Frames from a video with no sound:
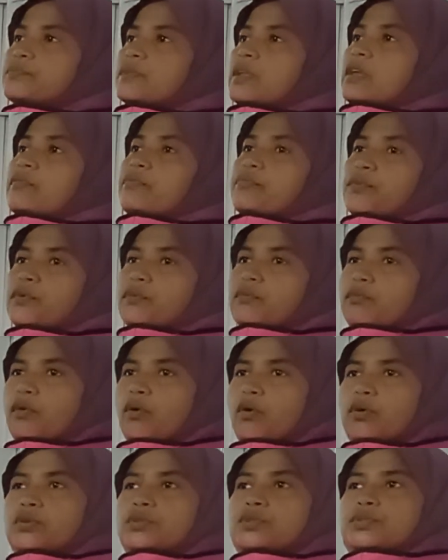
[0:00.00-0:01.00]
If you
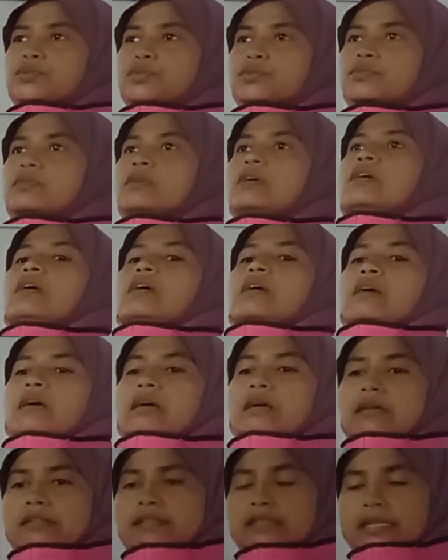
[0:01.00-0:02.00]
want to
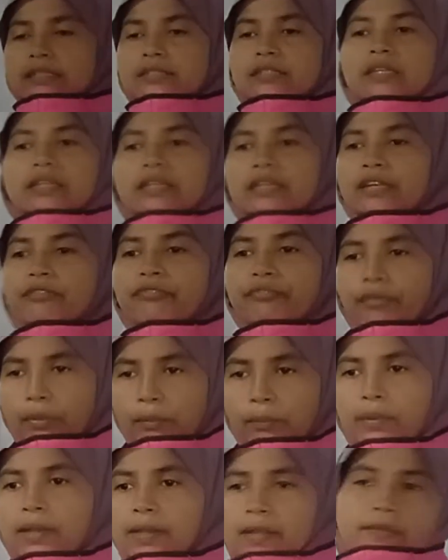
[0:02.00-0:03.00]
settle in a
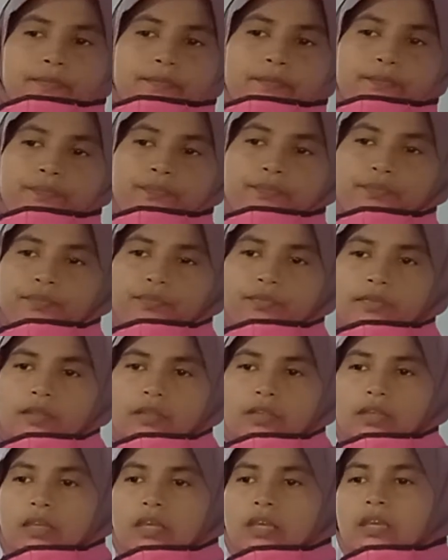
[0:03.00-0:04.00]
family,
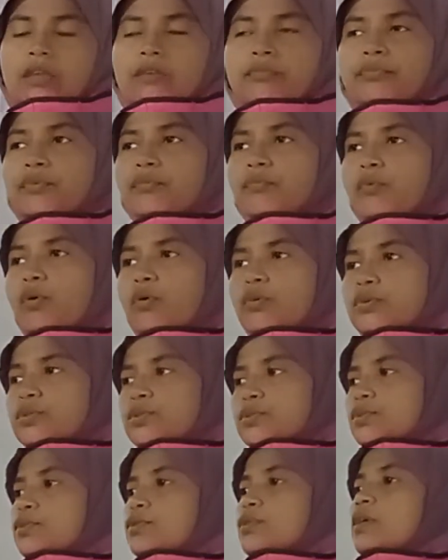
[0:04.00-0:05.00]
if you want
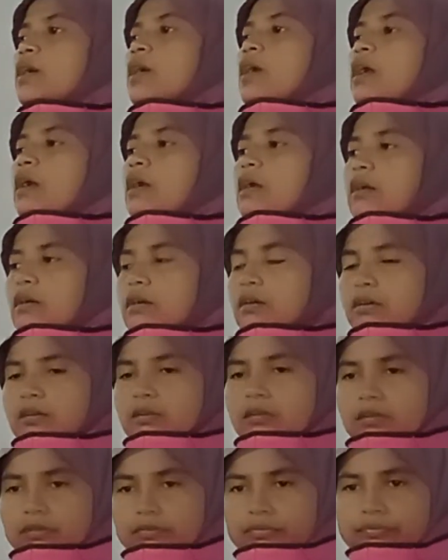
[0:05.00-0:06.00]
to
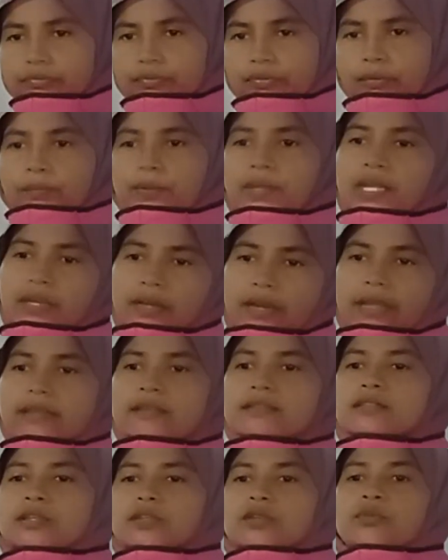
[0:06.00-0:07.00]

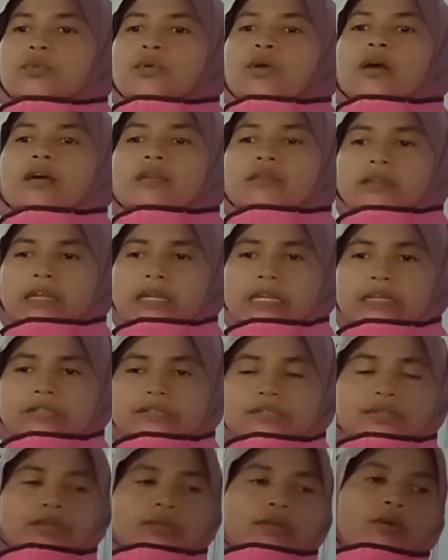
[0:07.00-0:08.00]
familiarize in your
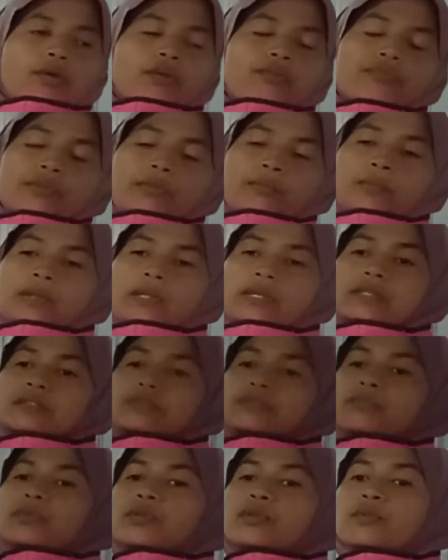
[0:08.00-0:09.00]
relation or families,
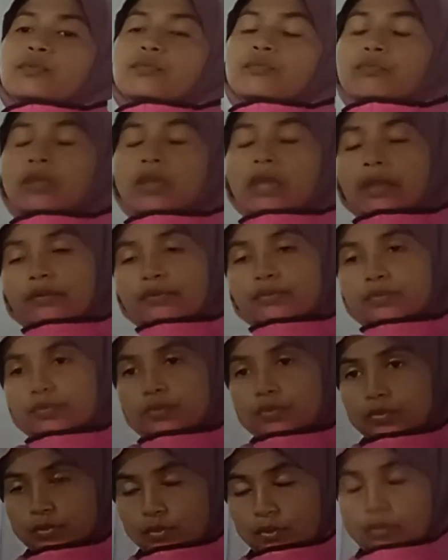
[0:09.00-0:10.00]
we have to,
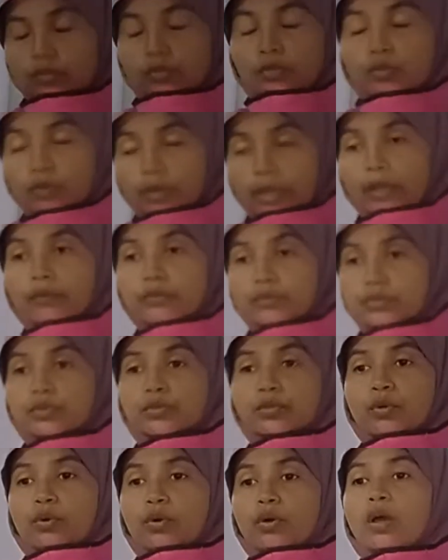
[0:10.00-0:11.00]
so you have to
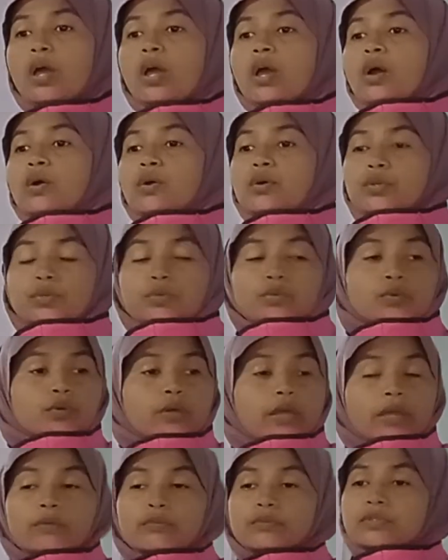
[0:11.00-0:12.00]
know or you
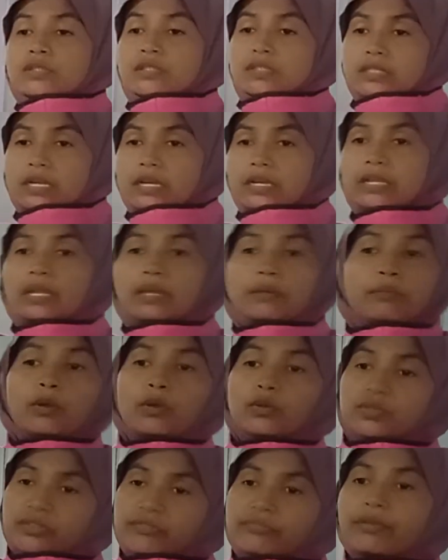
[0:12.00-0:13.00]
have to study
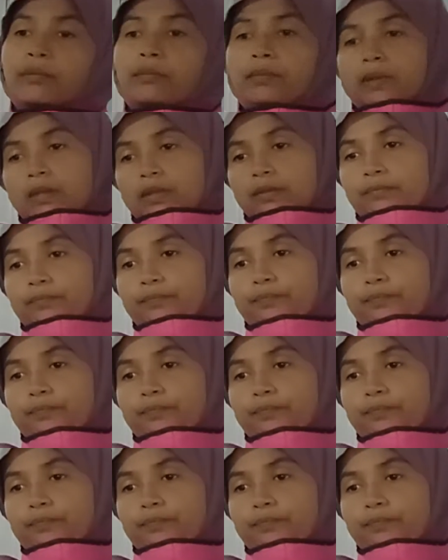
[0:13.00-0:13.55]
about the family,